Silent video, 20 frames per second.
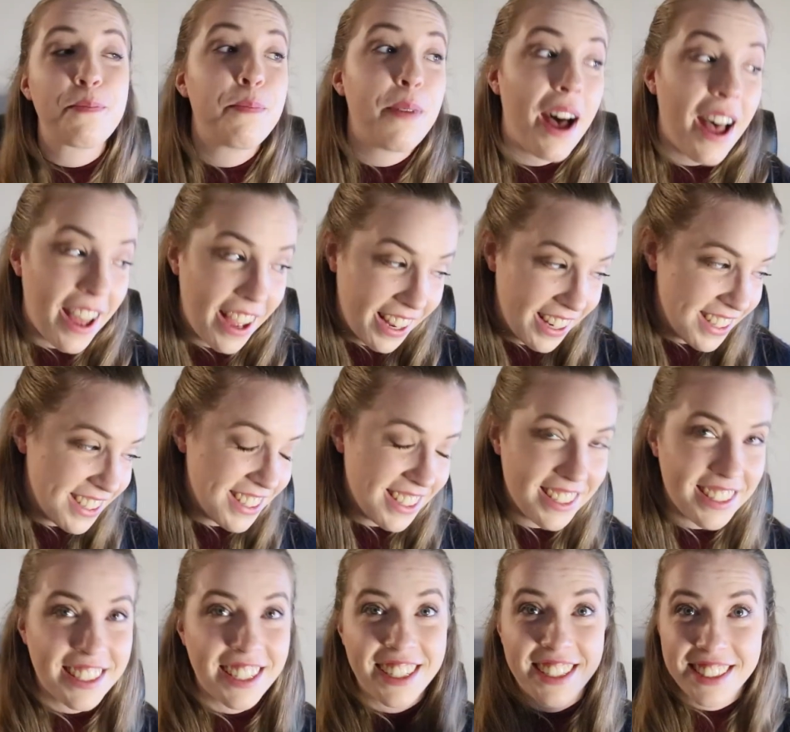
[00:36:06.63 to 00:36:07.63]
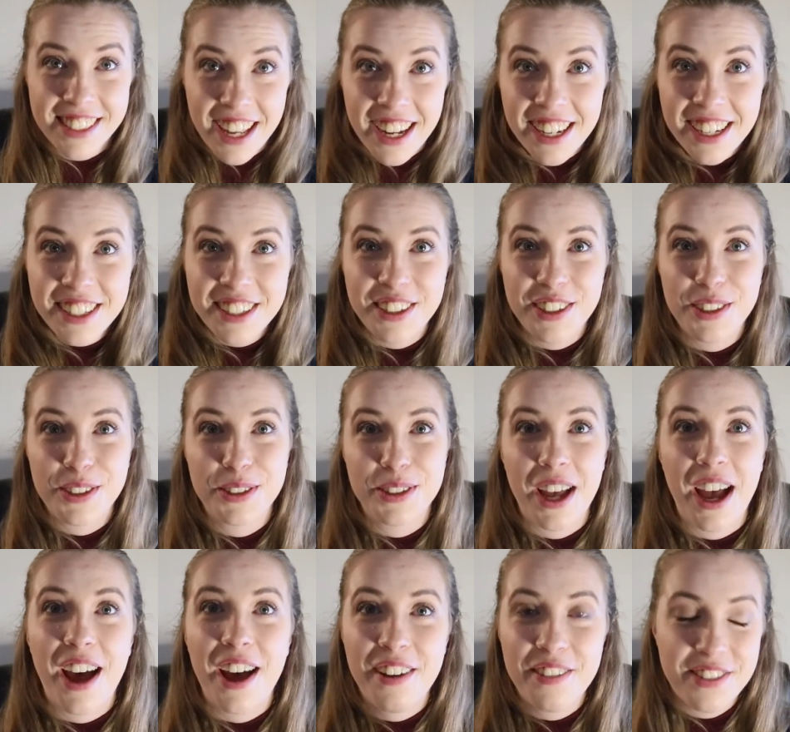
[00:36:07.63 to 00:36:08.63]
But the exciting news
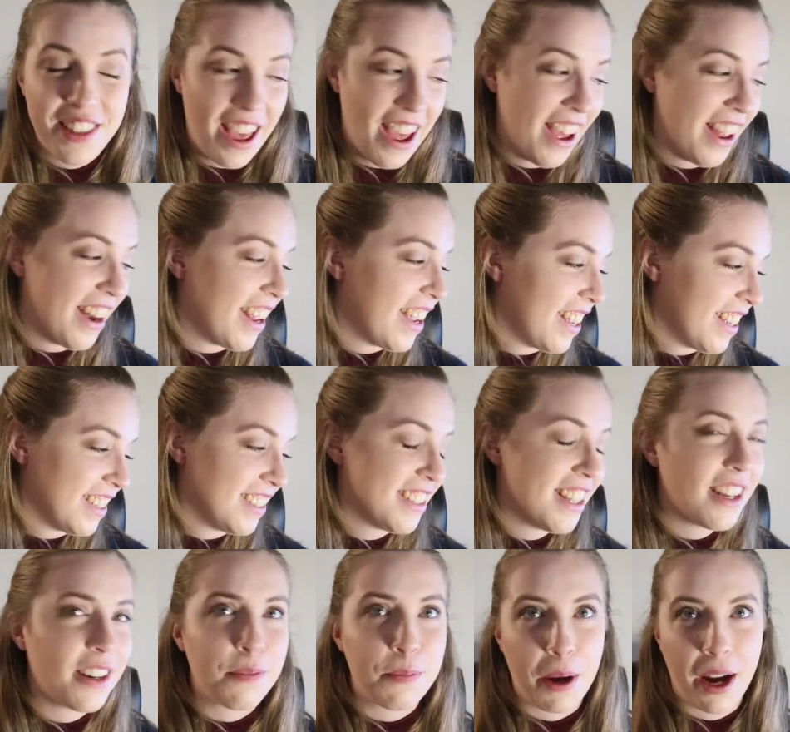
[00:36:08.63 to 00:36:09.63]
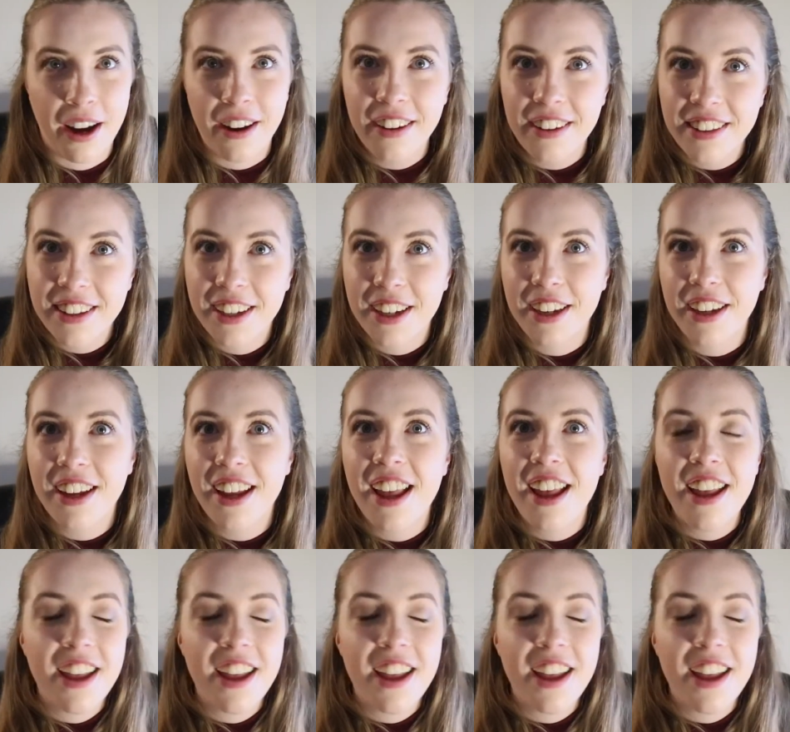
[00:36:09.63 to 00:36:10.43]
of that is that apparently,